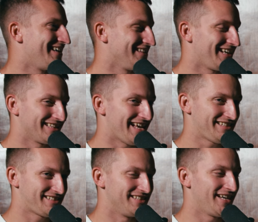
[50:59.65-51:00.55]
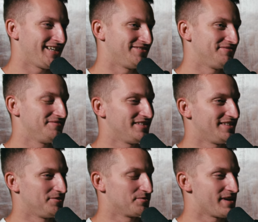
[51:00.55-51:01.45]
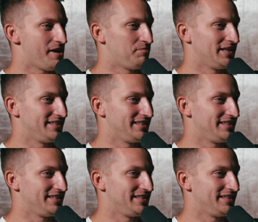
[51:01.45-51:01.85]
Like last night, no rap, but